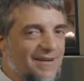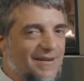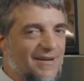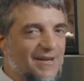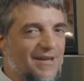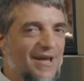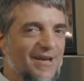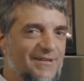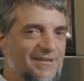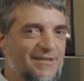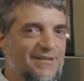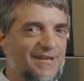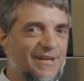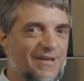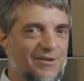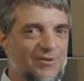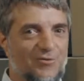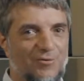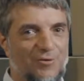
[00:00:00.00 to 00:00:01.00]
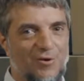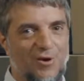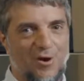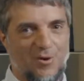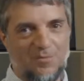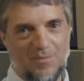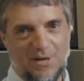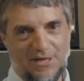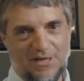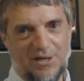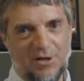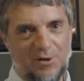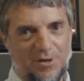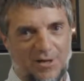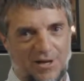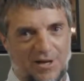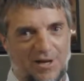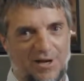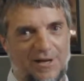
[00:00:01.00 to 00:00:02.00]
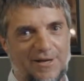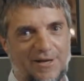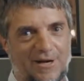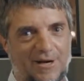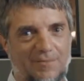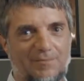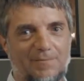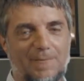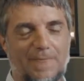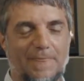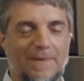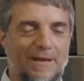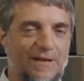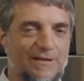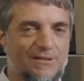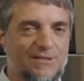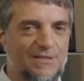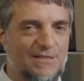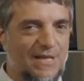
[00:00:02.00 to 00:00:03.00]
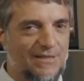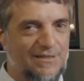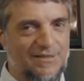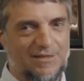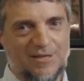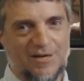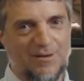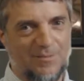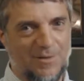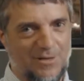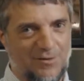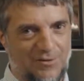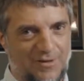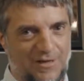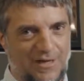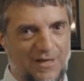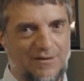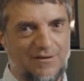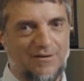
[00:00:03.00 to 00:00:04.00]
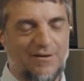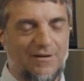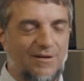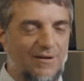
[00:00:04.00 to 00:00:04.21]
I'd like to take you through our Medonta lineup, and I'd just like to comment on that.